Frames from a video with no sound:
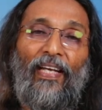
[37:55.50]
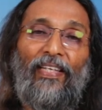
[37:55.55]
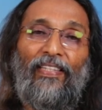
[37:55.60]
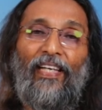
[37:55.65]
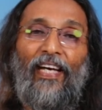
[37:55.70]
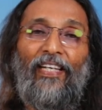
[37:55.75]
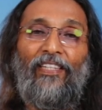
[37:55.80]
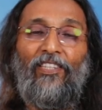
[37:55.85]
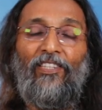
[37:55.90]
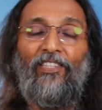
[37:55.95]

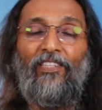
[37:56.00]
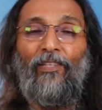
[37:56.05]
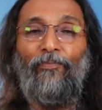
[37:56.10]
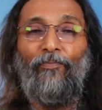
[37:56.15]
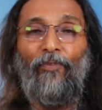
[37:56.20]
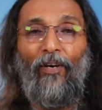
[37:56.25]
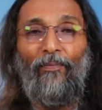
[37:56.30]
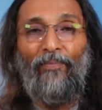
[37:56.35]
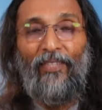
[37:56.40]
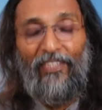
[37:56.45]
And that is the
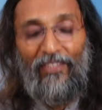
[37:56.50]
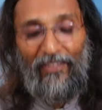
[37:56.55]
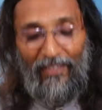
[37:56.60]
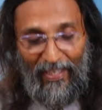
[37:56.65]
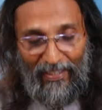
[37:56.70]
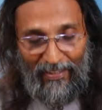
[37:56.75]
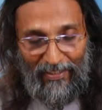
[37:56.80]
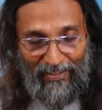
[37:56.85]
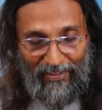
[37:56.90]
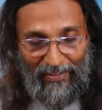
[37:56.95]
promise,
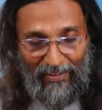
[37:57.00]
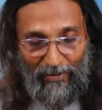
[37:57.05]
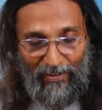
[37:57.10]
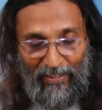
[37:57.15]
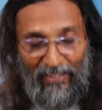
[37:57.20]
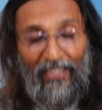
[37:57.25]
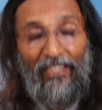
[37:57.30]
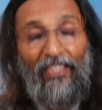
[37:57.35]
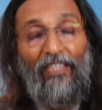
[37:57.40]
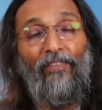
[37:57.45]
that is the
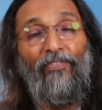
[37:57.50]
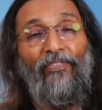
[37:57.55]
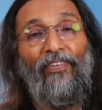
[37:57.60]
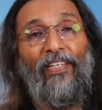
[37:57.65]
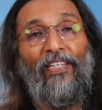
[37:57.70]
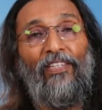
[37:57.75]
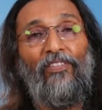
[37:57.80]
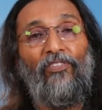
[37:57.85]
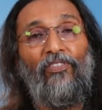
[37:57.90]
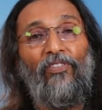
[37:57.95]

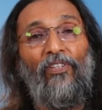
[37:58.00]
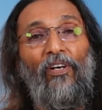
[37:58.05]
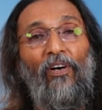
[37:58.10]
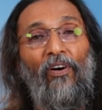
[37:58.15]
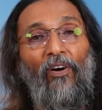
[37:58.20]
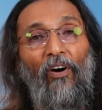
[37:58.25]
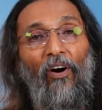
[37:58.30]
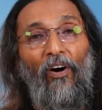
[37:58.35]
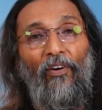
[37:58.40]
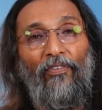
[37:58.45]
significance
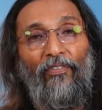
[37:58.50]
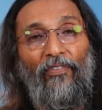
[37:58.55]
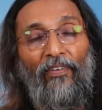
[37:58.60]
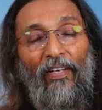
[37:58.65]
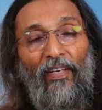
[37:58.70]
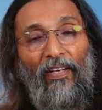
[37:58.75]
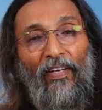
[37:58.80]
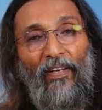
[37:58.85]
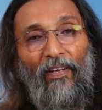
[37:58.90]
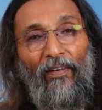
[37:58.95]
of
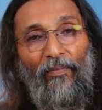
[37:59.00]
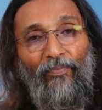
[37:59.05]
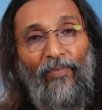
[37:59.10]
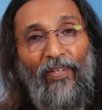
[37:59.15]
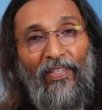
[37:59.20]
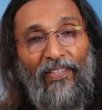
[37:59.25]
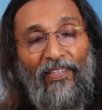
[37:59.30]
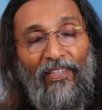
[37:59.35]
the